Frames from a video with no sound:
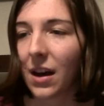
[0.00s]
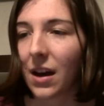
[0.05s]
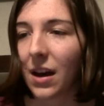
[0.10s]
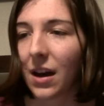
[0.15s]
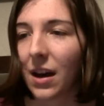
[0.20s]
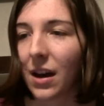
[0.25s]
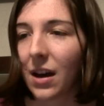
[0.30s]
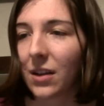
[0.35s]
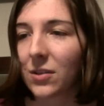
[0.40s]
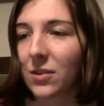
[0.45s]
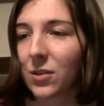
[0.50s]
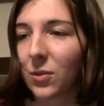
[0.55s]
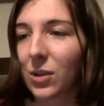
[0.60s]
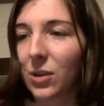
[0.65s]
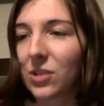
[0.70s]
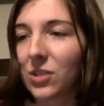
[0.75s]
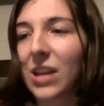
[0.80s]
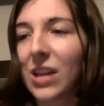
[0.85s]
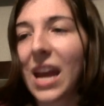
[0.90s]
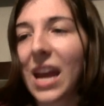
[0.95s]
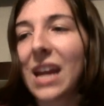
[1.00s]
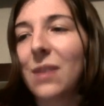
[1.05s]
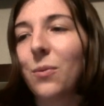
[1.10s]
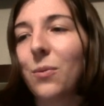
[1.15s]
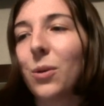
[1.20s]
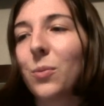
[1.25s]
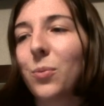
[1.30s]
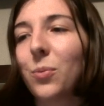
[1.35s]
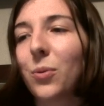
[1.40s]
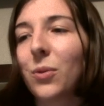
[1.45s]
So question 8,
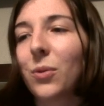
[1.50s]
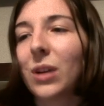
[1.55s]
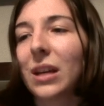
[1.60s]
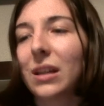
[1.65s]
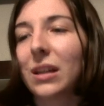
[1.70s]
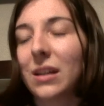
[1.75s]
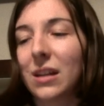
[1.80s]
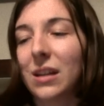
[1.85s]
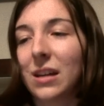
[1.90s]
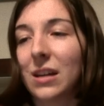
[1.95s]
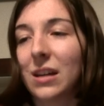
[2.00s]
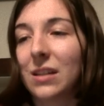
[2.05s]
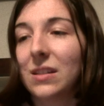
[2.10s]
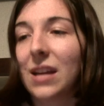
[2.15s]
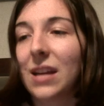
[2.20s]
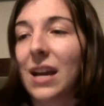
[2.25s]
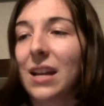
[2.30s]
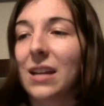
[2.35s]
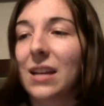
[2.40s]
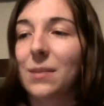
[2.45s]
1 point. Diana